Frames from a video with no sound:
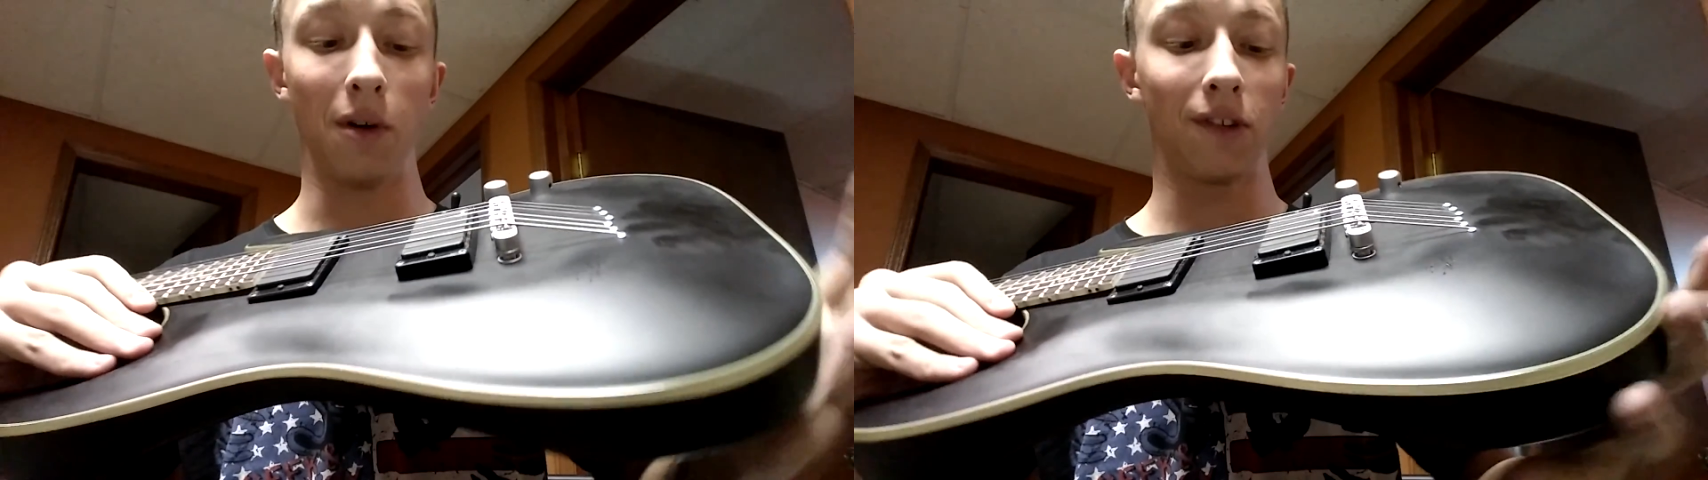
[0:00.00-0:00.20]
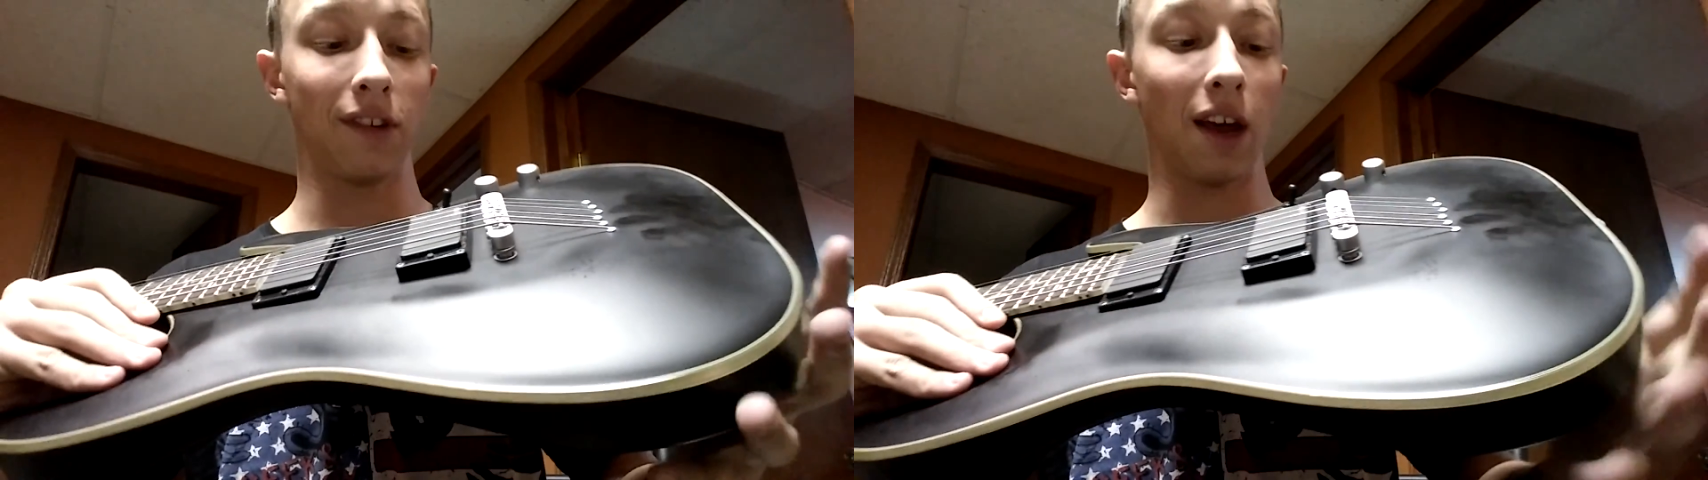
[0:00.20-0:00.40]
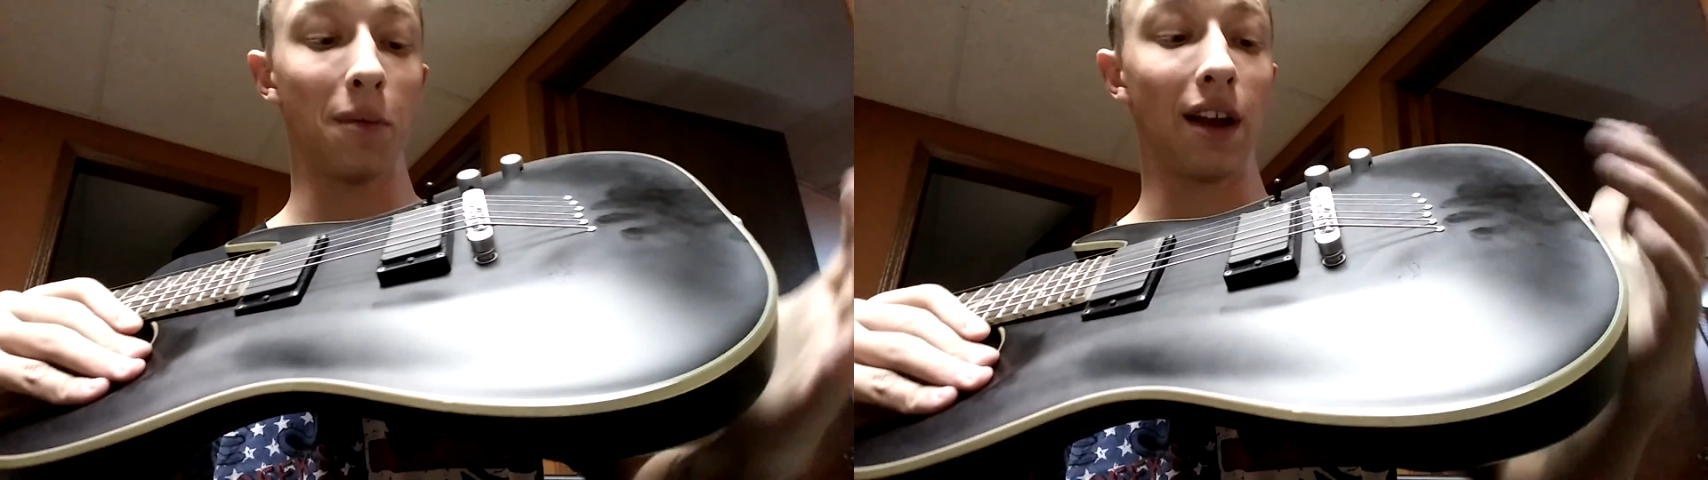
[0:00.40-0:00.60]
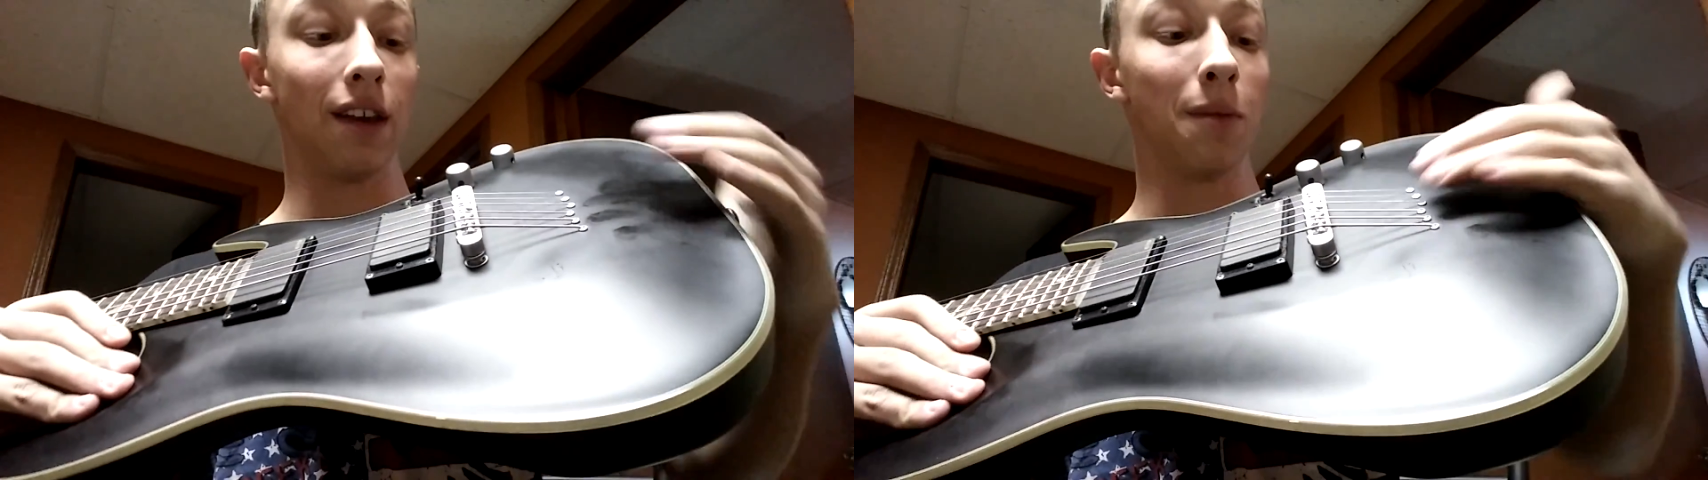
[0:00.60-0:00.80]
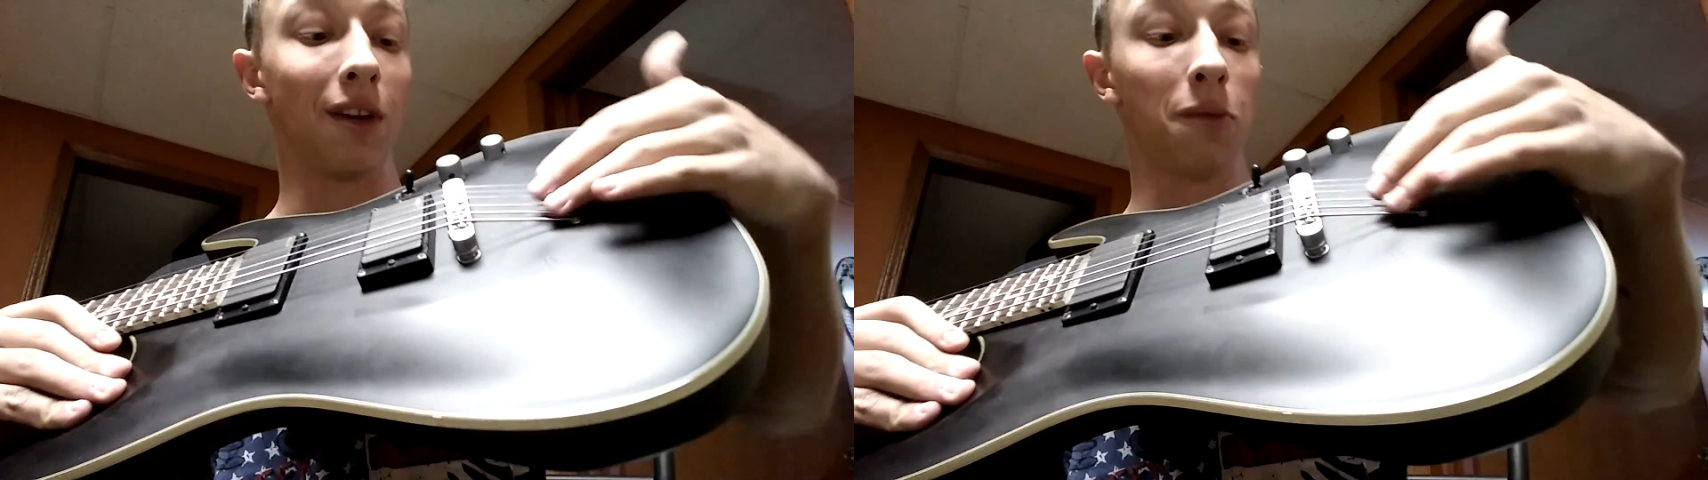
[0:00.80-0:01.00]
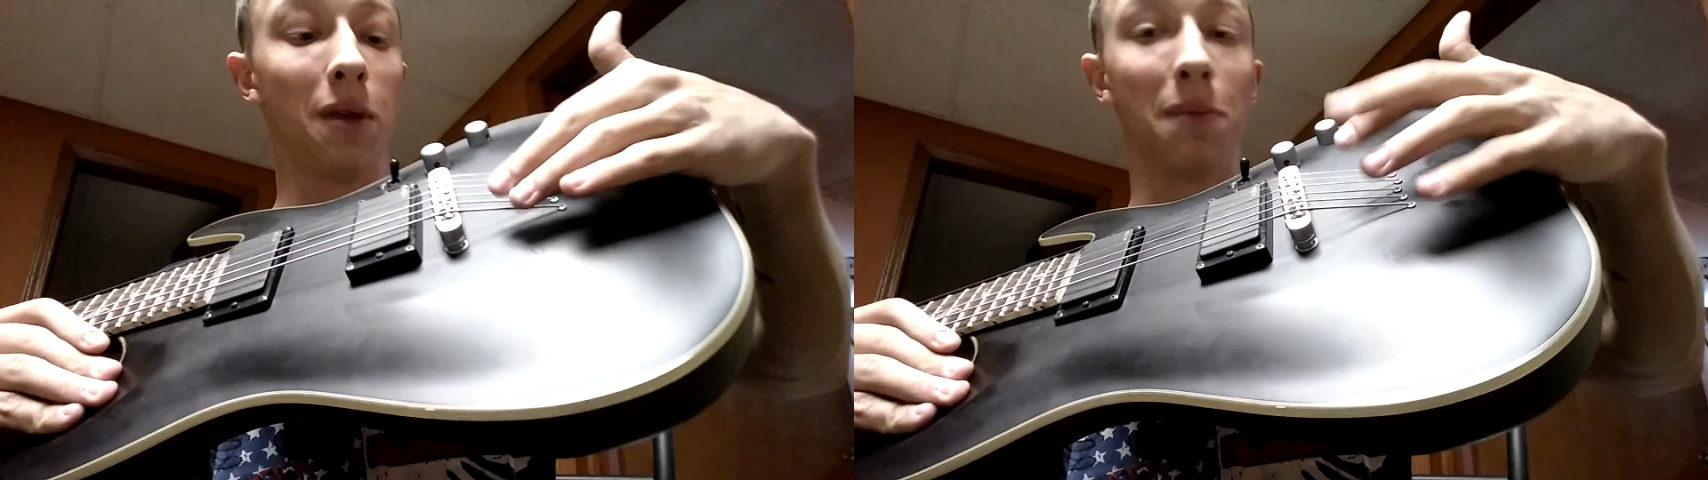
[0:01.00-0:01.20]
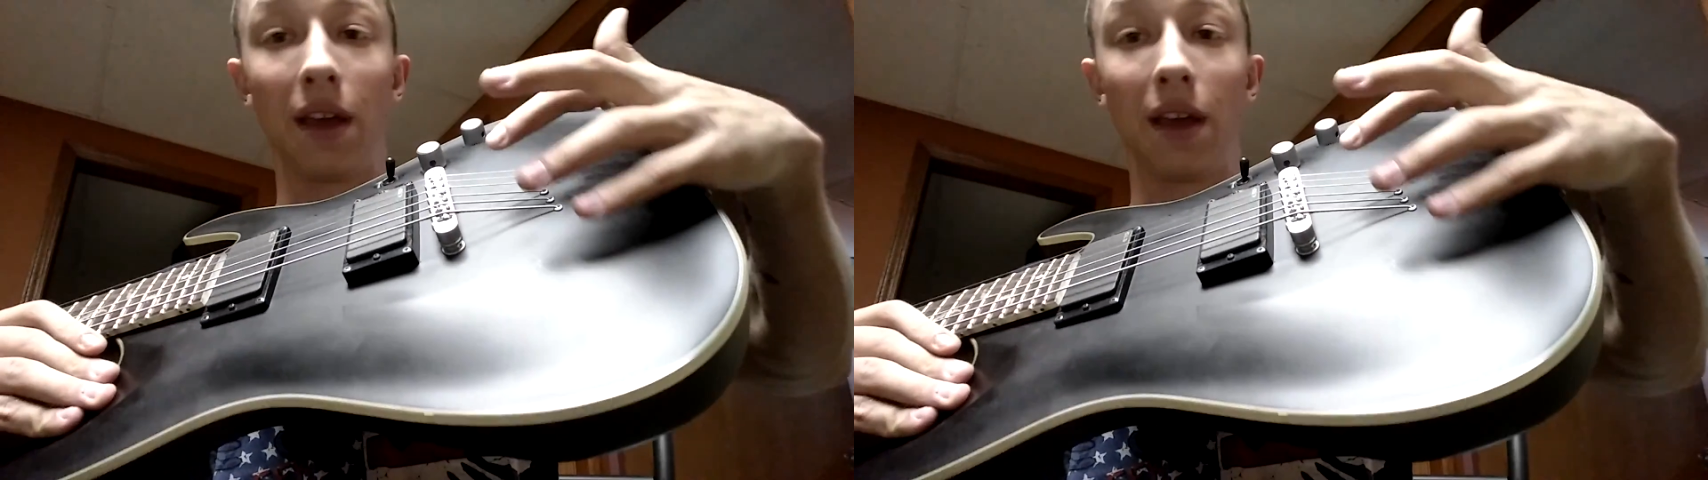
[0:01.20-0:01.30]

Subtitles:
most of the time when I did my speed